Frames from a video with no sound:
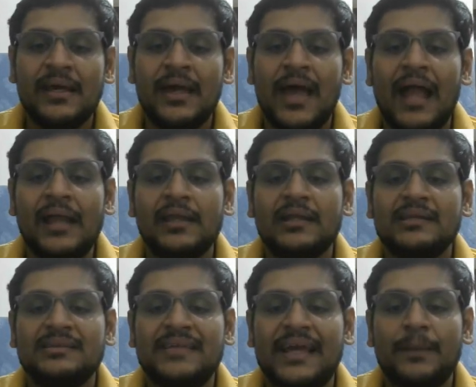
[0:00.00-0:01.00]
and
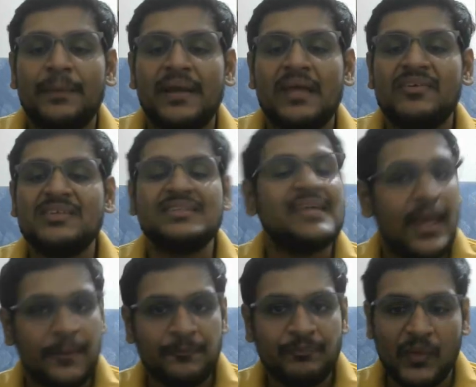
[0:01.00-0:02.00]
second PDF is DI,
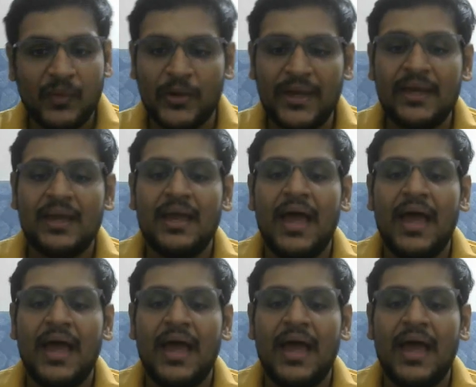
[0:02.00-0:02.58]
okay.